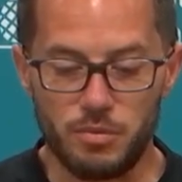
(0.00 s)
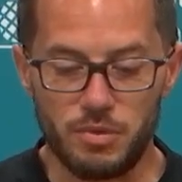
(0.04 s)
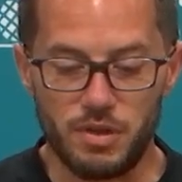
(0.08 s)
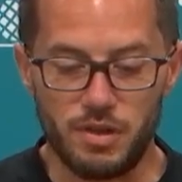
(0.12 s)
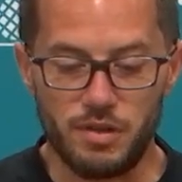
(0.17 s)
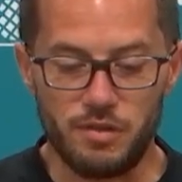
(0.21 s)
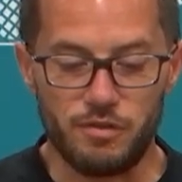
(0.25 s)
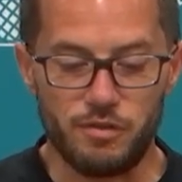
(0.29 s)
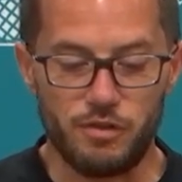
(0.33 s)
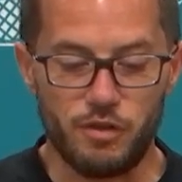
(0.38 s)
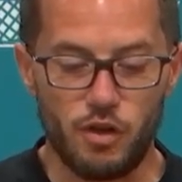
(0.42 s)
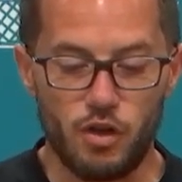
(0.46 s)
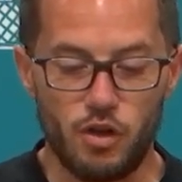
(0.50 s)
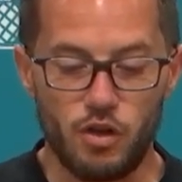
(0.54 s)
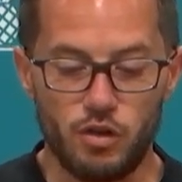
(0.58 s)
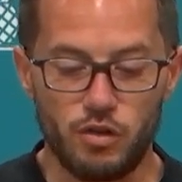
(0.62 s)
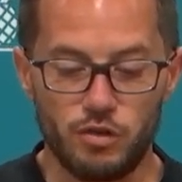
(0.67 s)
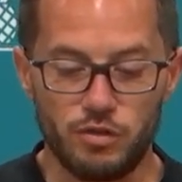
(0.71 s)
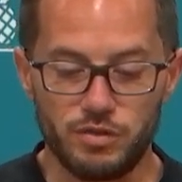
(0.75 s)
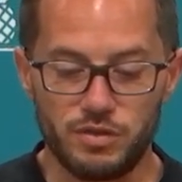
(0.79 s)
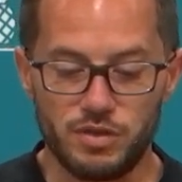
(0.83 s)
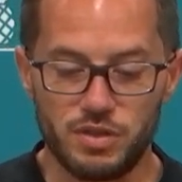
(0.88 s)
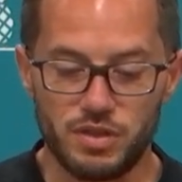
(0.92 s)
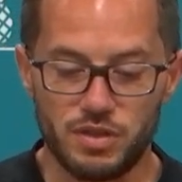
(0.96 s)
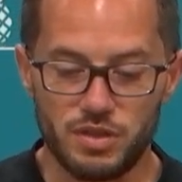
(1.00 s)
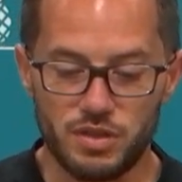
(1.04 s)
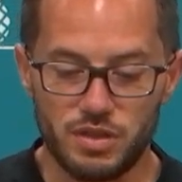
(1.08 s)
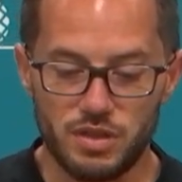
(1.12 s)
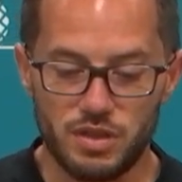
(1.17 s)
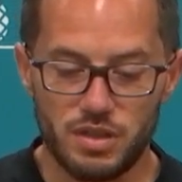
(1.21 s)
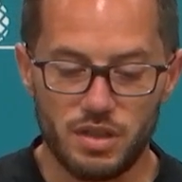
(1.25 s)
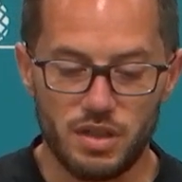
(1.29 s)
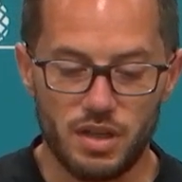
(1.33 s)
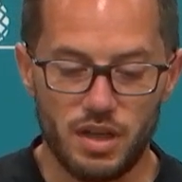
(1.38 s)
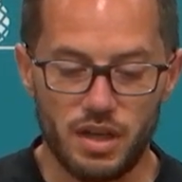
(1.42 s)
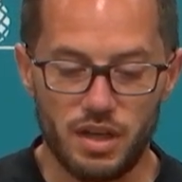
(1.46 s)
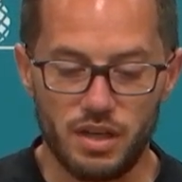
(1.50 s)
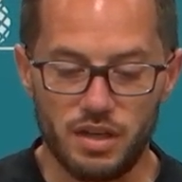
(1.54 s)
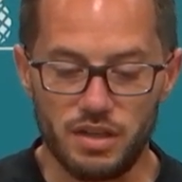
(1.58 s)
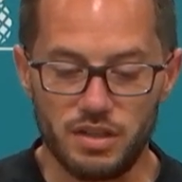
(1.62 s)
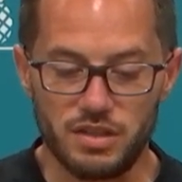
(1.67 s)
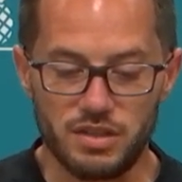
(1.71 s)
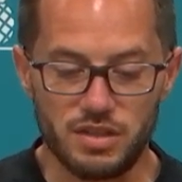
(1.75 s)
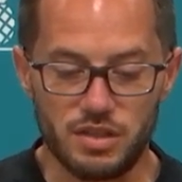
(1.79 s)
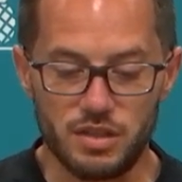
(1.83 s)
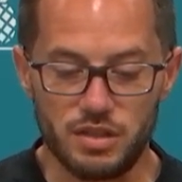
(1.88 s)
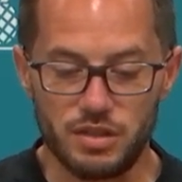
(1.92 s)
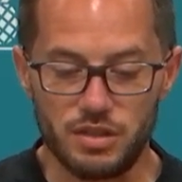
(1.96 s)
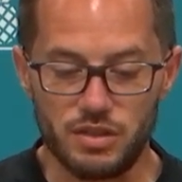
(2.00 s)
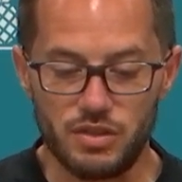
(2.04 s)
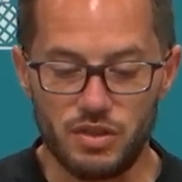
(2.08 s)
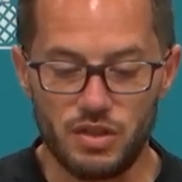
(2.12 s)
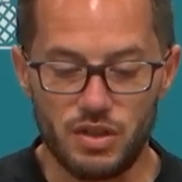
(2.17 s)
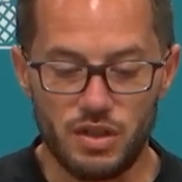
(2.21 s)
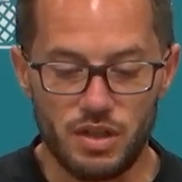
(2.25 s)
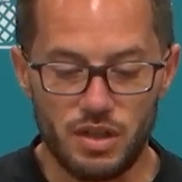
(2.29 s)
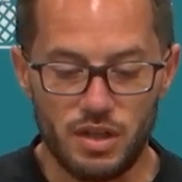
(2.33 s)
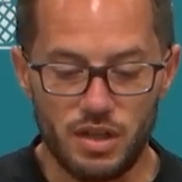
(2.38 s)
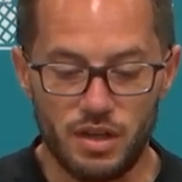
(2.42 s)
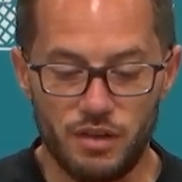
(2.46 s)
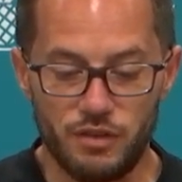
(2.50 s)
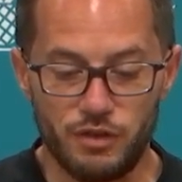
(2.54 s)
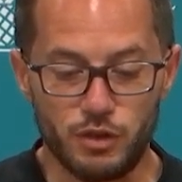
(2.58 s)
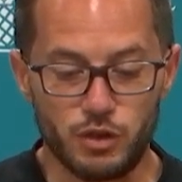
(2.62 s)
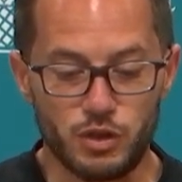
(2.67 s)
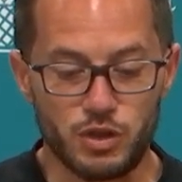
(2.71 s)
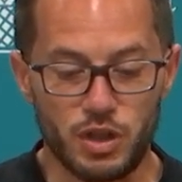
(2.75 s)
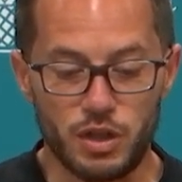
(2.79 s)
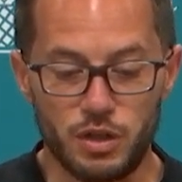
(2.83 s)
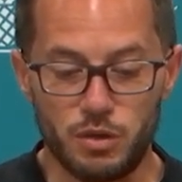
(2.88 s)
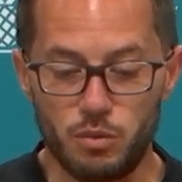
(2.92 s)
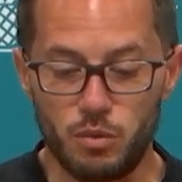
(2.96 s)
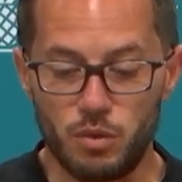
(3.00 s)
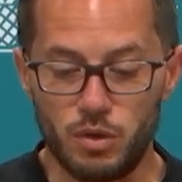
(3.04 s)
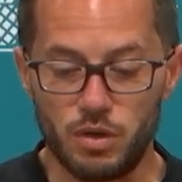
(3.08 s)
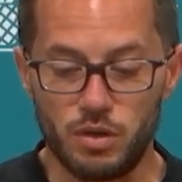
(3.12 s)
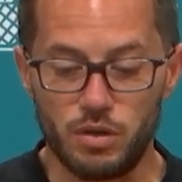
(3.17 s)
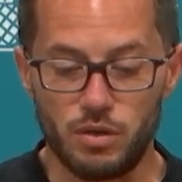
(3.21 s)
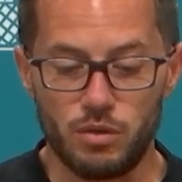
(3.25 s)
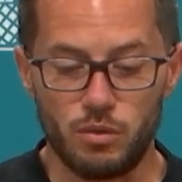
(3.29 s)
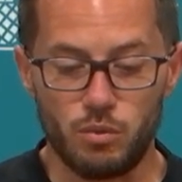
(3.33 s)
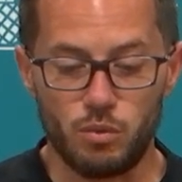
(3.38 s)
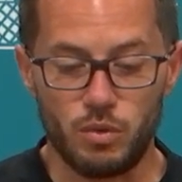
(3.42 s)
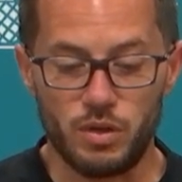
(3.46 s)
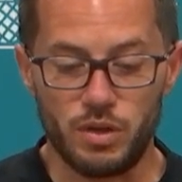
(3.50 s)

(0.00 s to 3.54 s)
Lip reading: involved. And it's a, if you're trying to work,